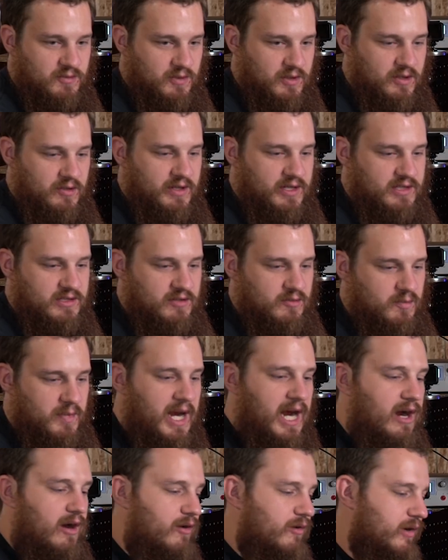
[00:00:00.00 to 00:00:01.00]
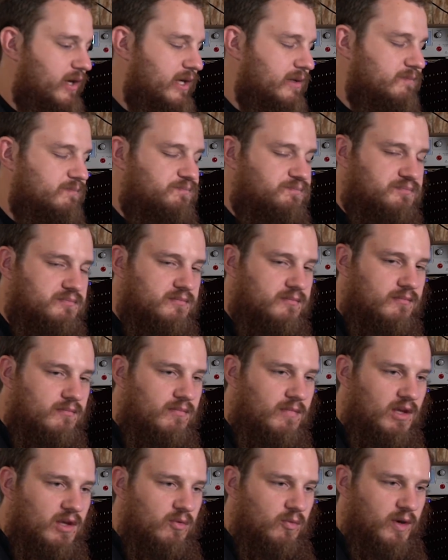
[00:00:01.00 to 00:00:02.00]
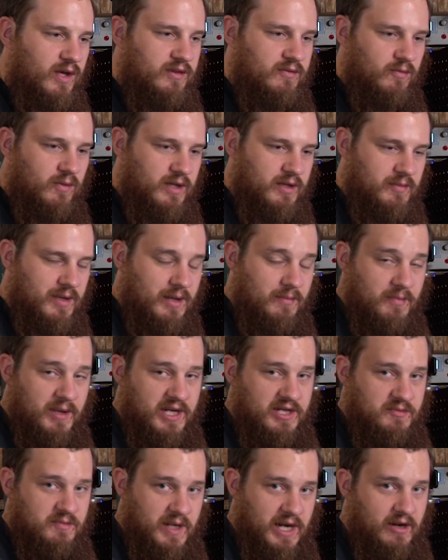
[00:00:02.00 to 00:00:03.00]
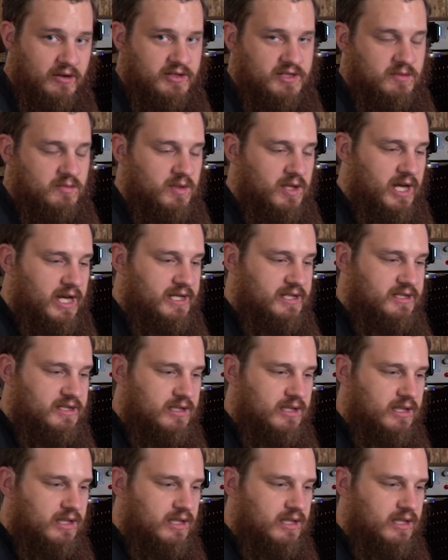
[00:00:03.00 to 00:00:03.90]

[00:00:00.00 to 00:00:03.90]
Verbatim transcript: We're going to power it with one of my bench power supplies.